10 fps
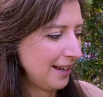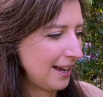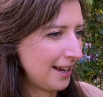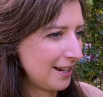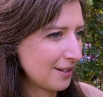
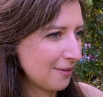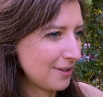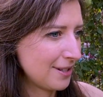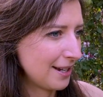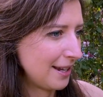and
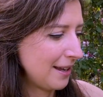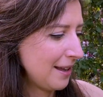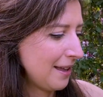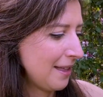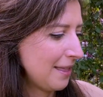obviously
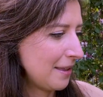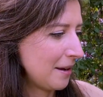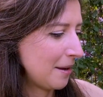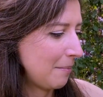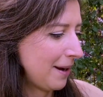
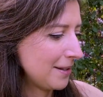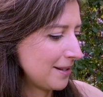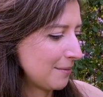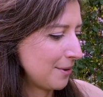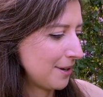the
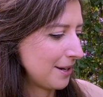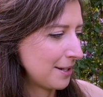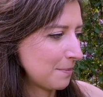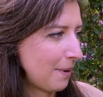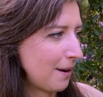Penstemon
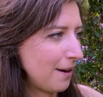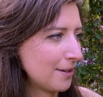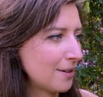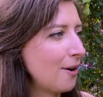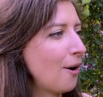is part